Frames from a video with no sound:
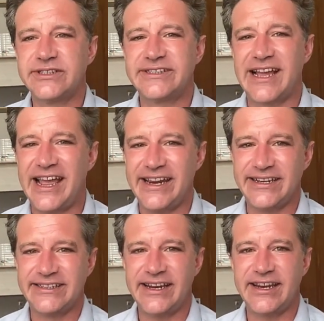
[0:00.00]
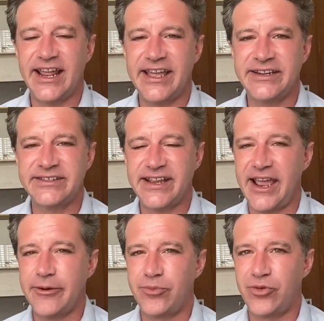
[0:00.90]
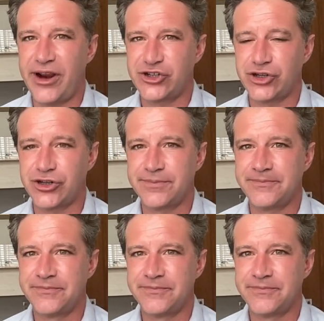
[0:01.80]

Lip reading: tight deadlines and pressure,